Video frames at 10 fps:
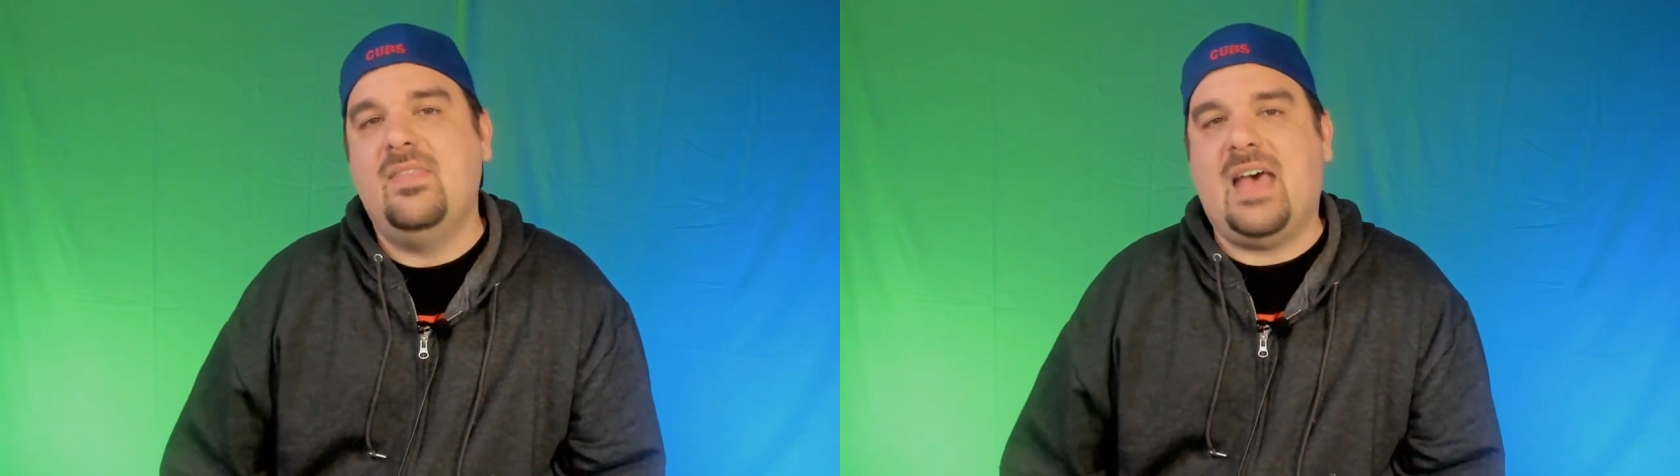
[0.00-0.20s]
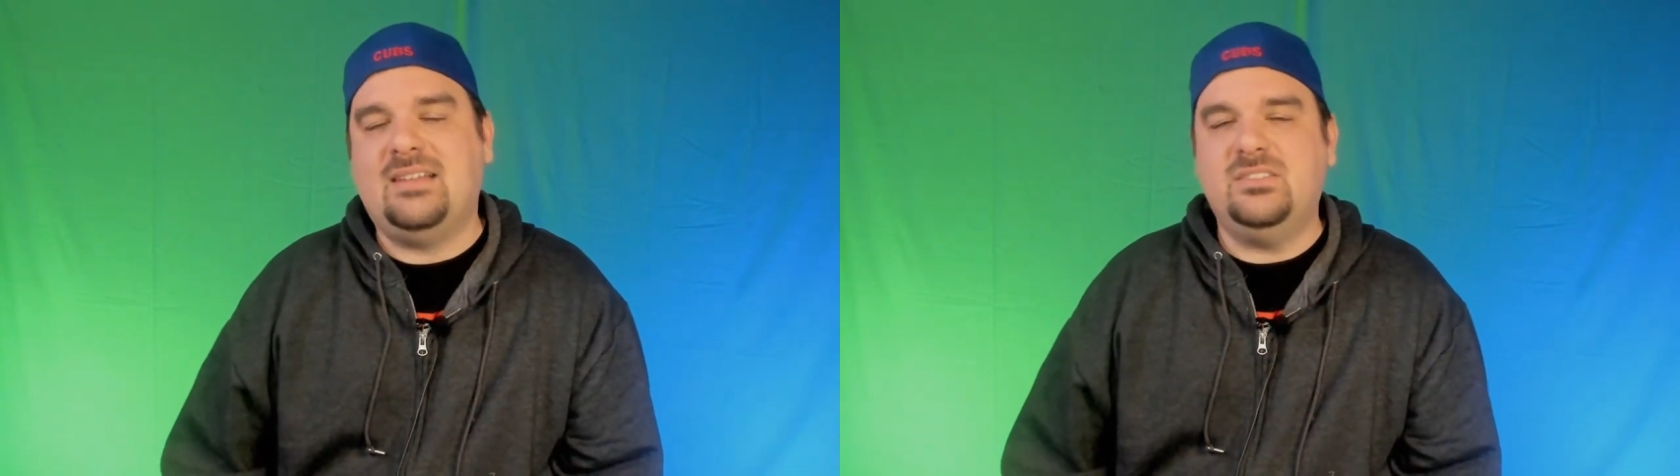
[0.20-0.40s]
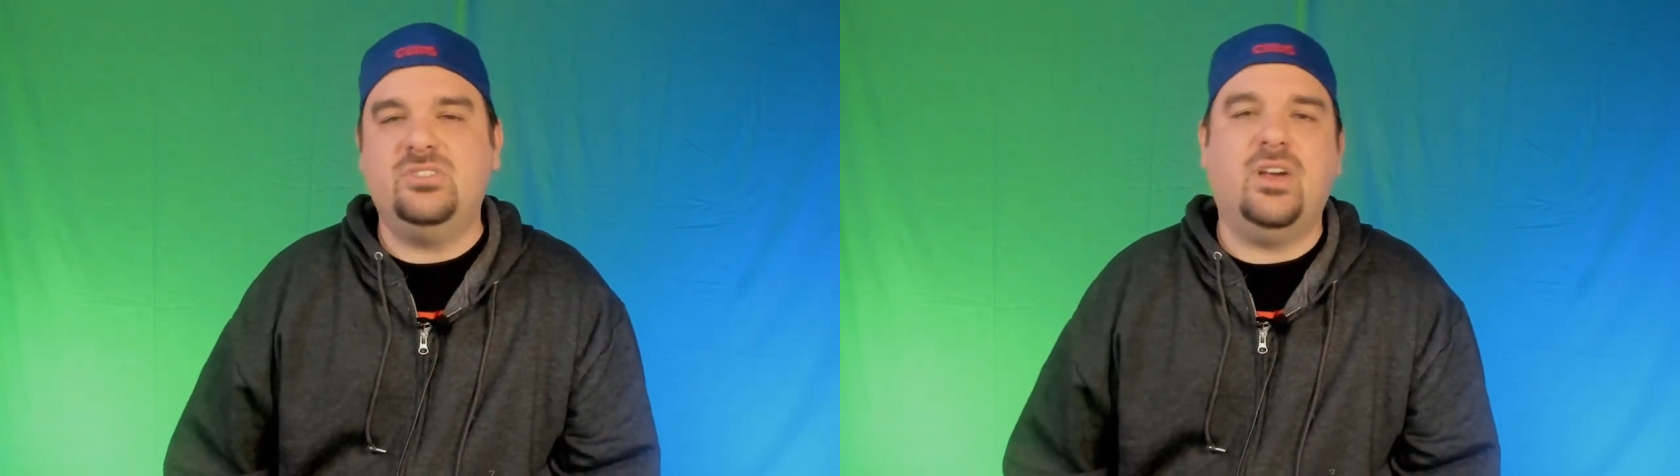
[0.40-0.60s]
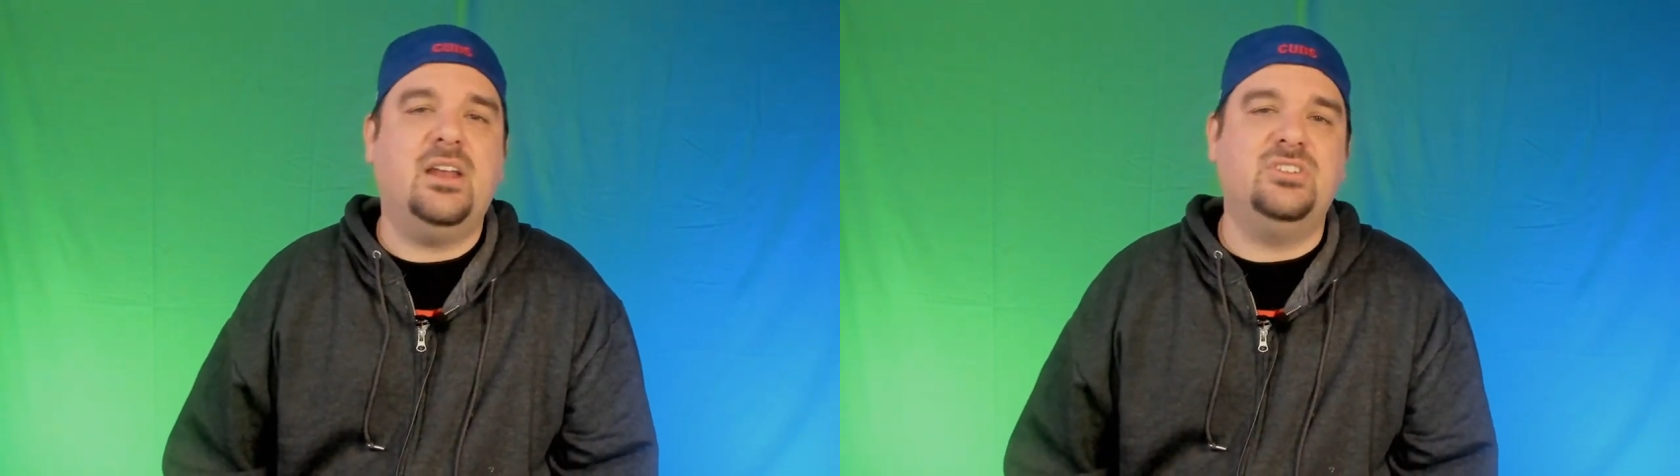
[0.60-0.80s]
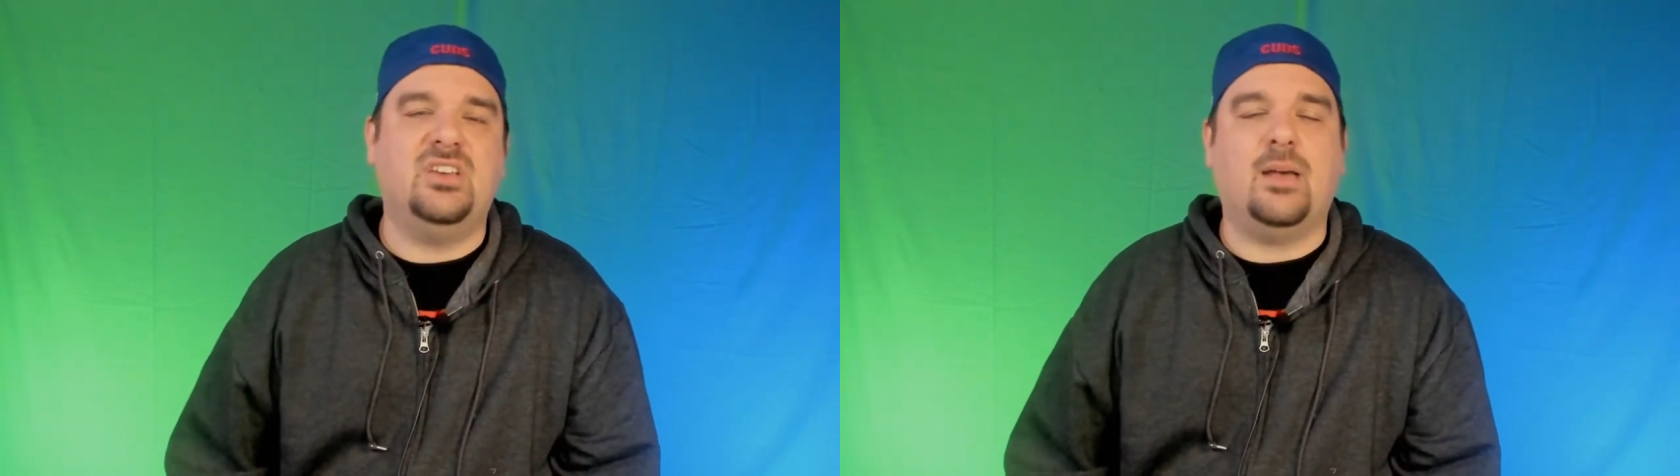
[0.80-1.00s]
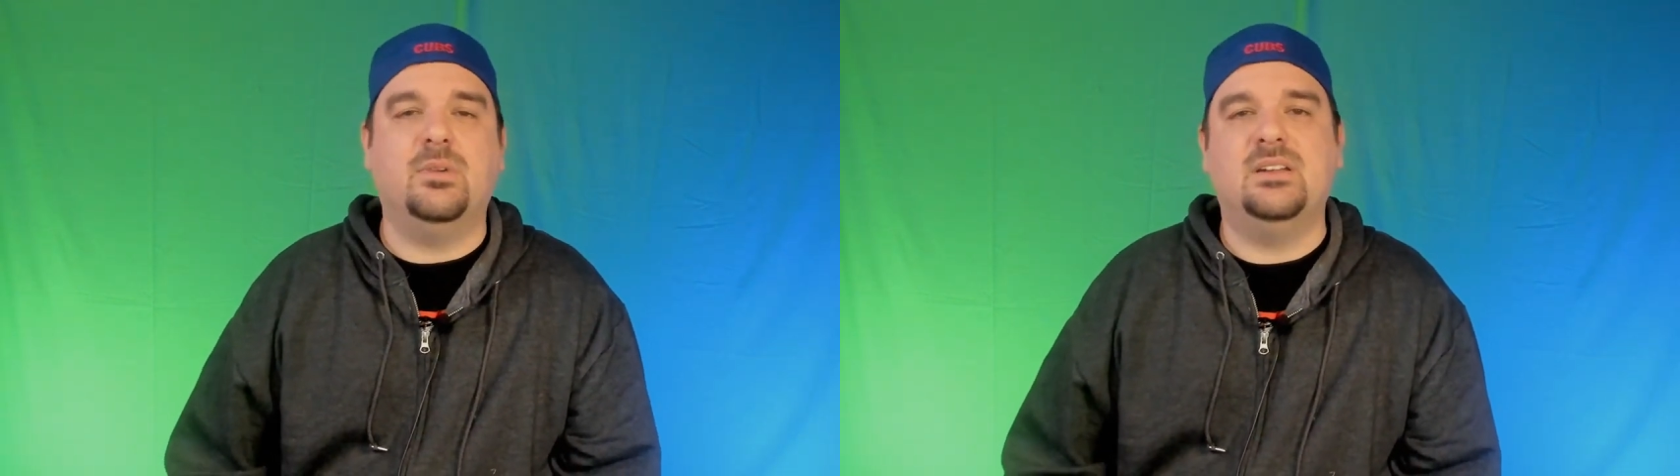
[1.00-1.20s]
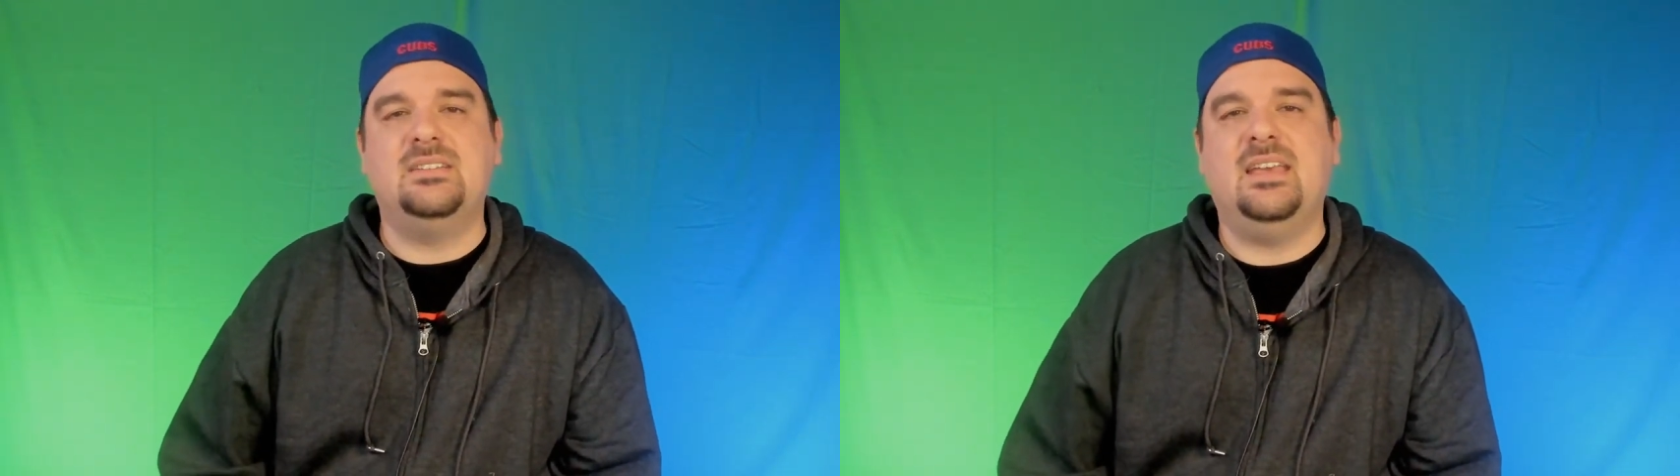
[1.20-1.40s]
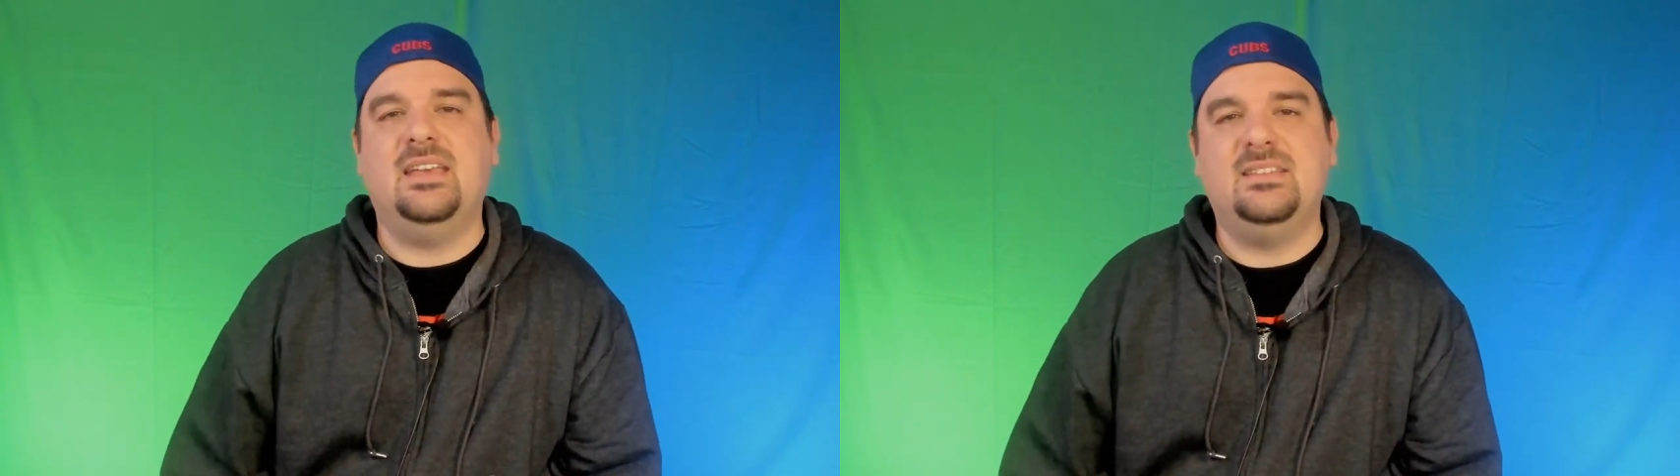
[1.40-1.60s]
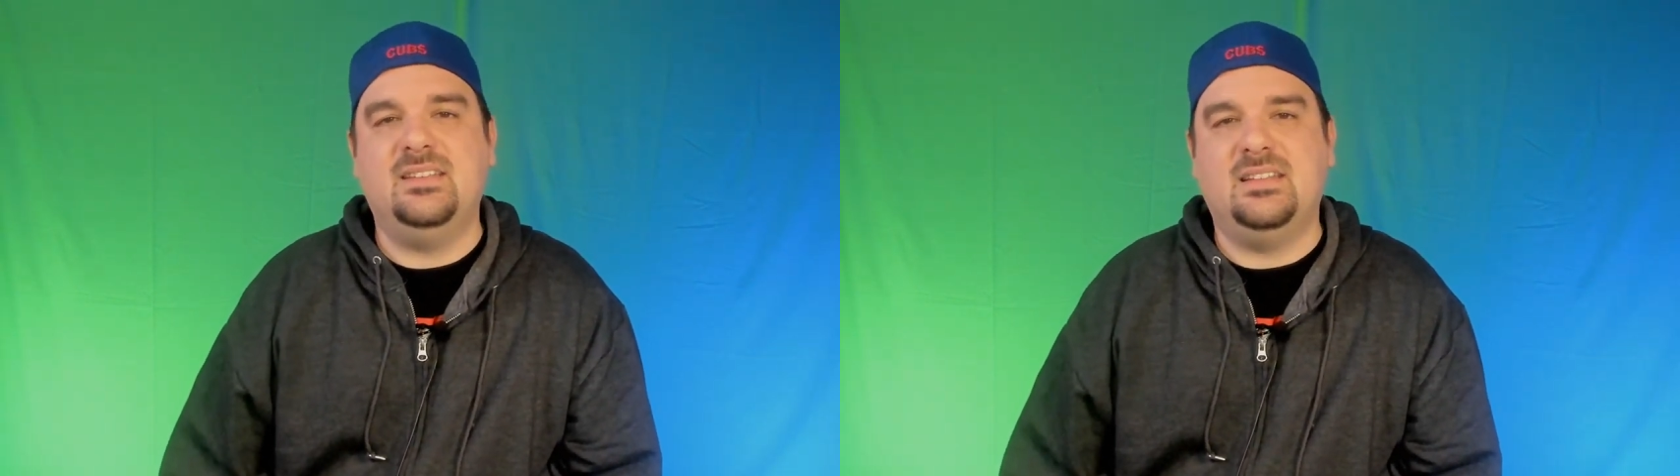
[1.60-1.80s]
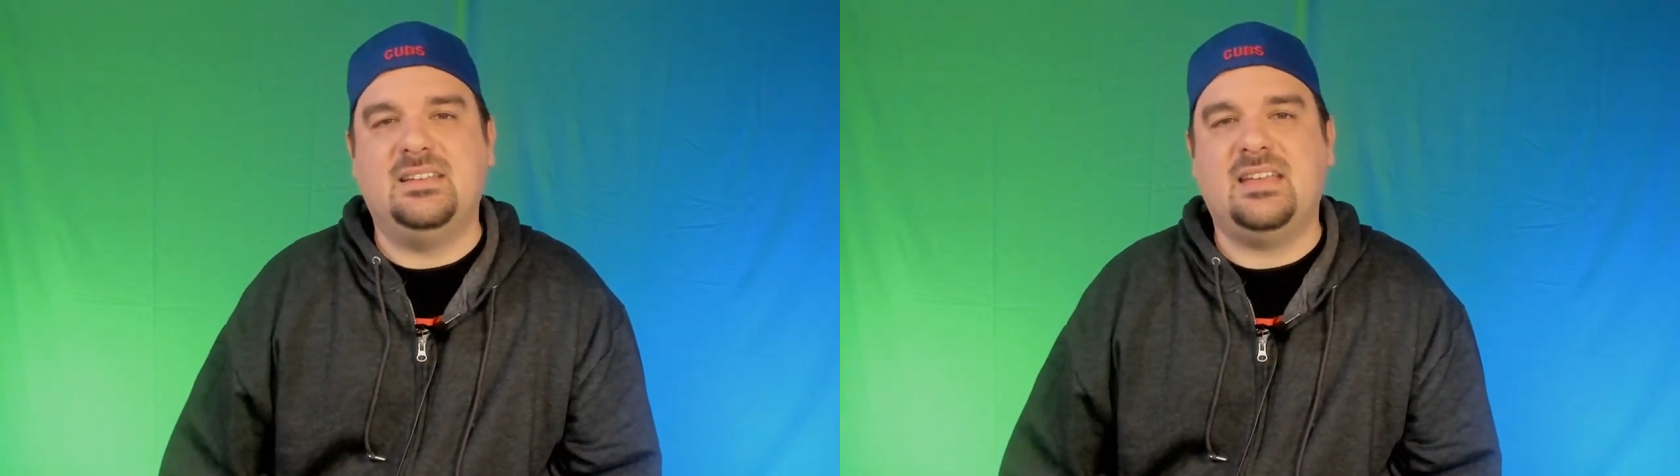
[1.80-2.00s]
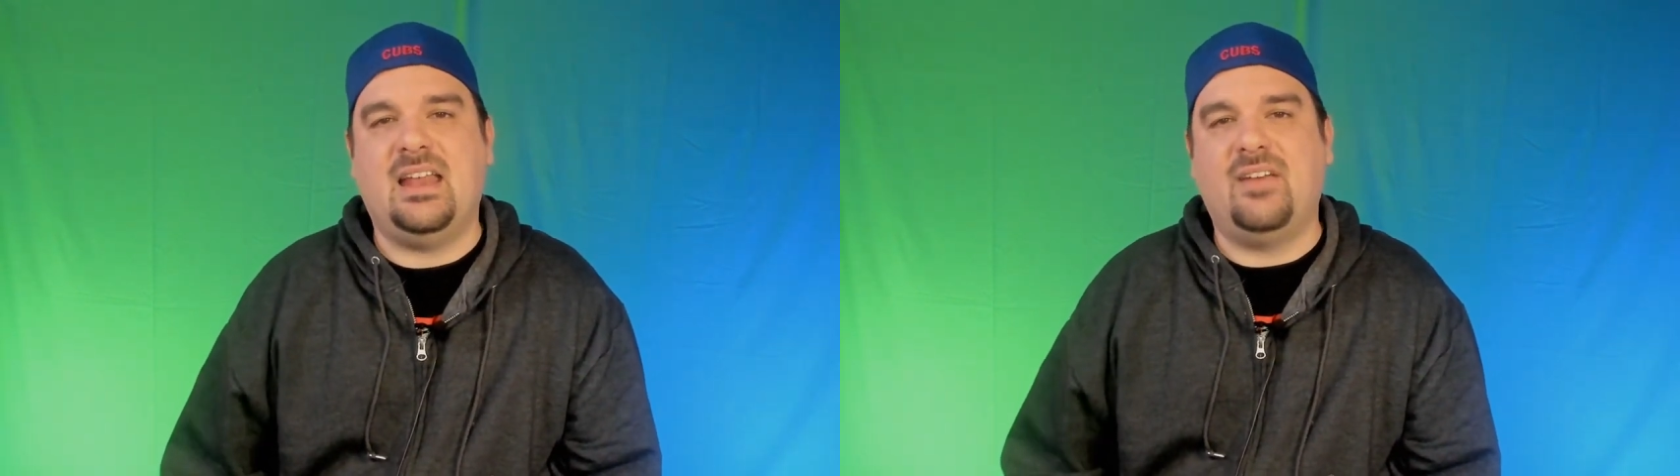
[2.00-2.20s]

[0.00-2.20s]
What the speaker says: That's the strategy I'm going to take into this,